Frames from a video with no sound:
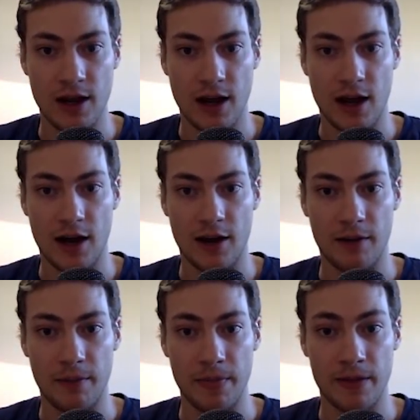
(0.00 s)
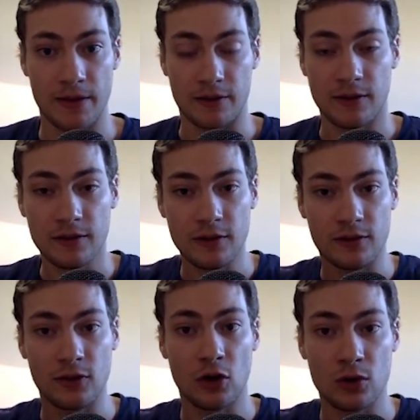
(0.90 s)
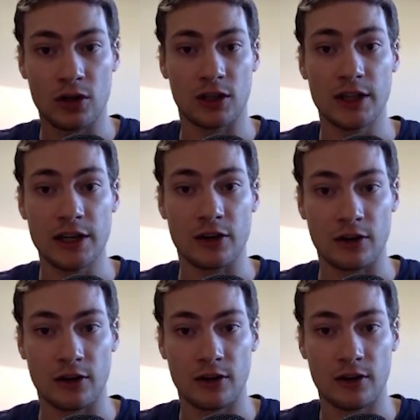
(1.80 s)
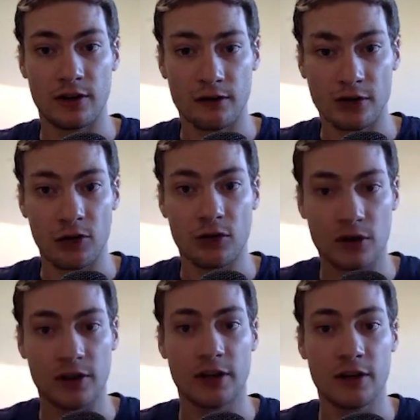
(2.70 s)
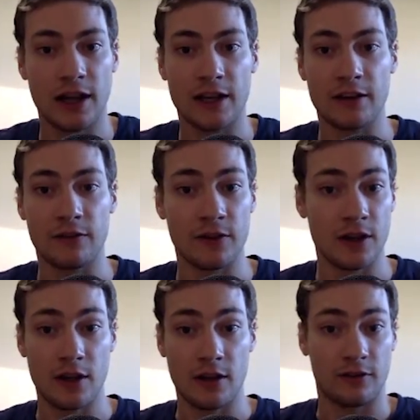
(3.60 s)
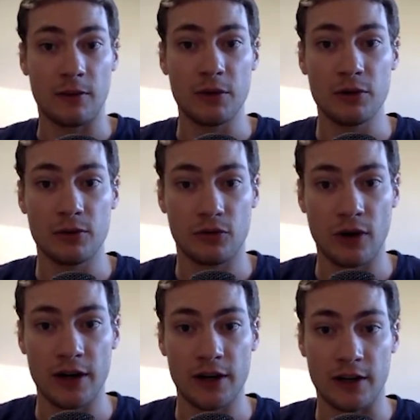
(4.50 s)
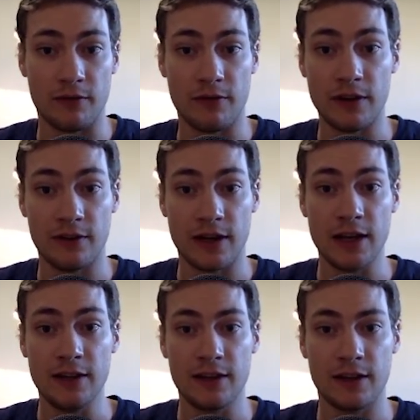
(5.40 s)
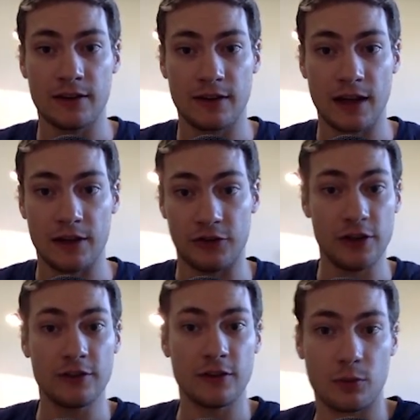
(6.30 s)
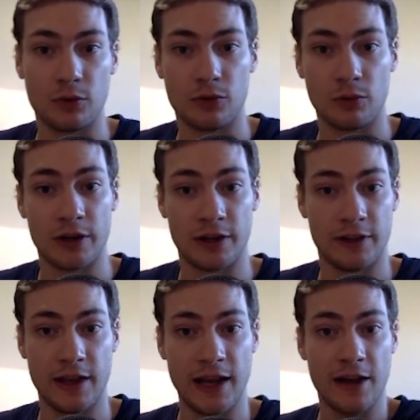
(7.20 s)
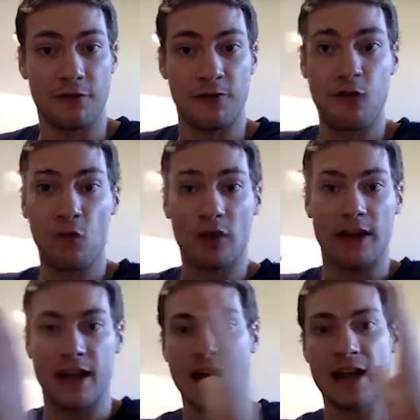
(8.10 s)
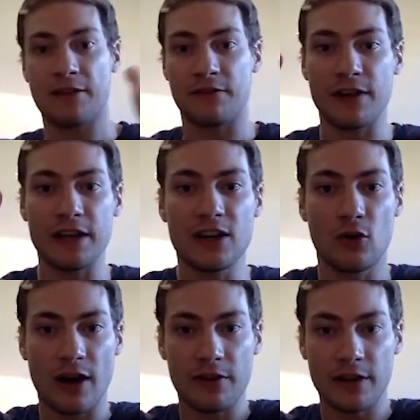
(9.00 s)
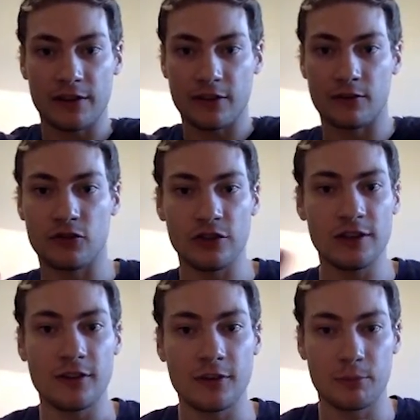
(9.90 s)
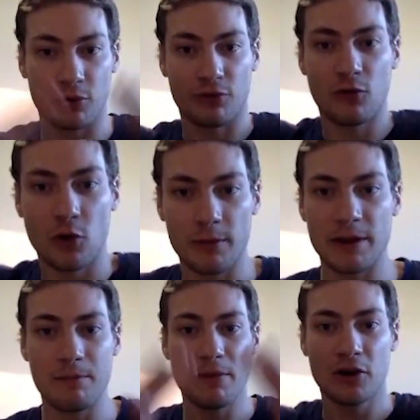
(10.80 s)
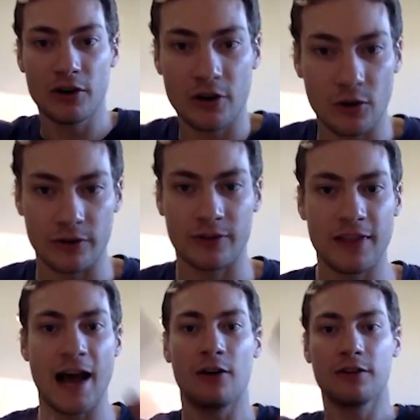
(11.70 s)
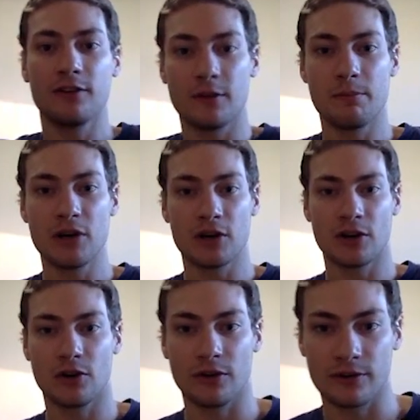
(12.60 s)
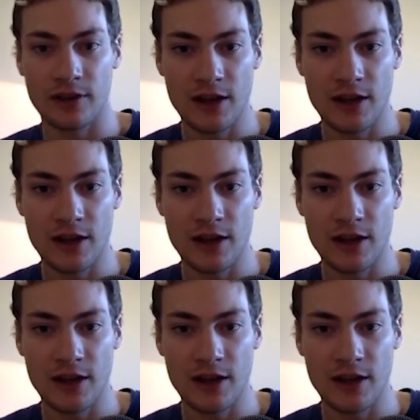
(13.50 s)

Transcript: Because um, this is so clear, so clear. Like if somebody was trying to convince an atheist that Jesus was real, and they had 4K video evidence of Jesus performing miracles, thousands of miracles